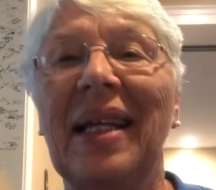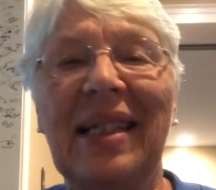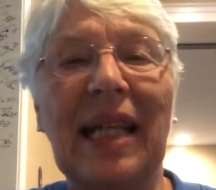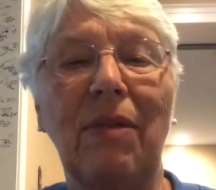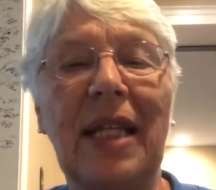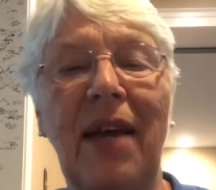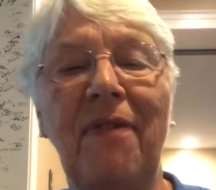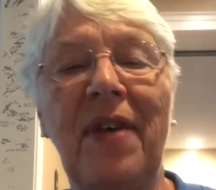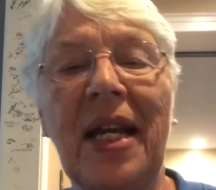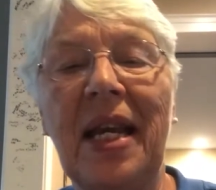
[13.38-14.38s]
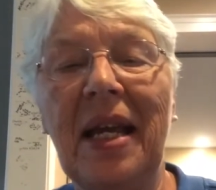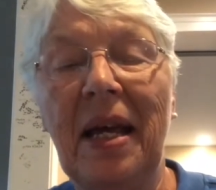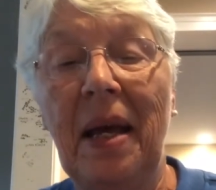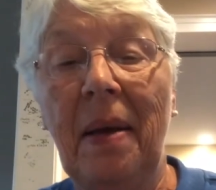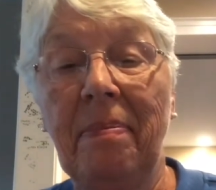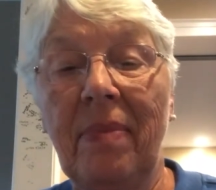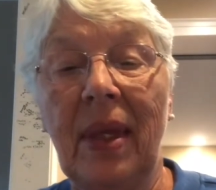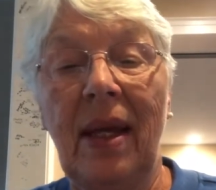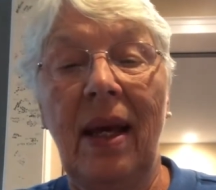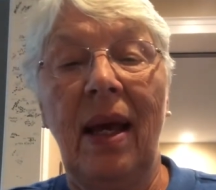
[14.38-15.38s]
Sounds like fun.
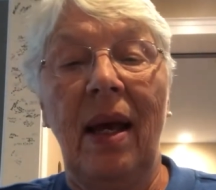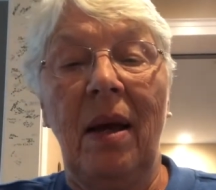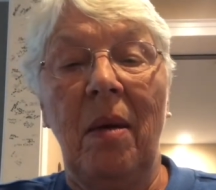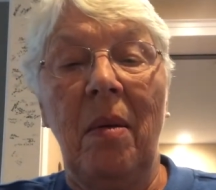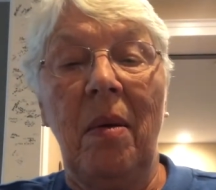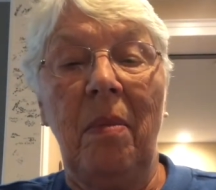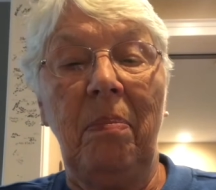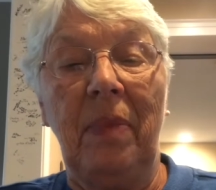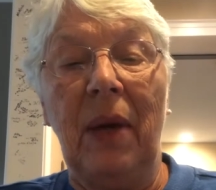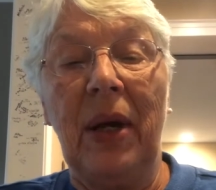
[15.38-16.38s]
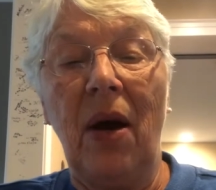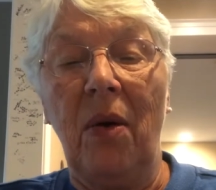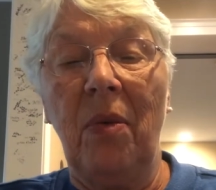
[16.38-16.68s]
Here we go.